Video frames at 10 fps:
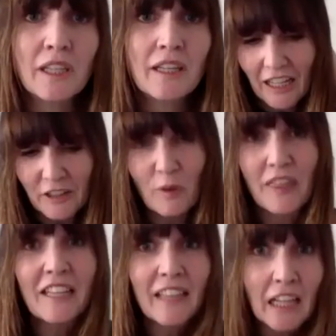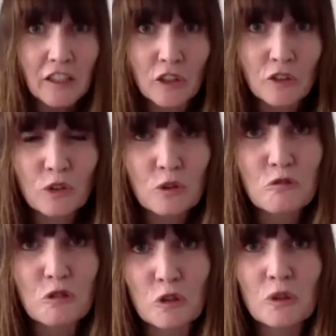And within that no school
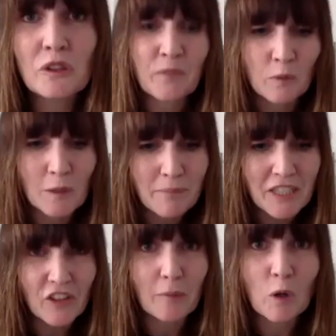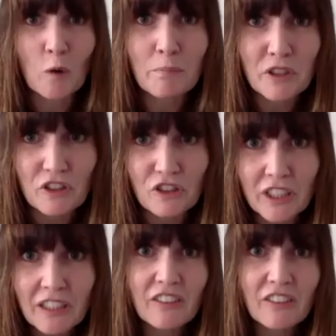rule, we bigged up competition.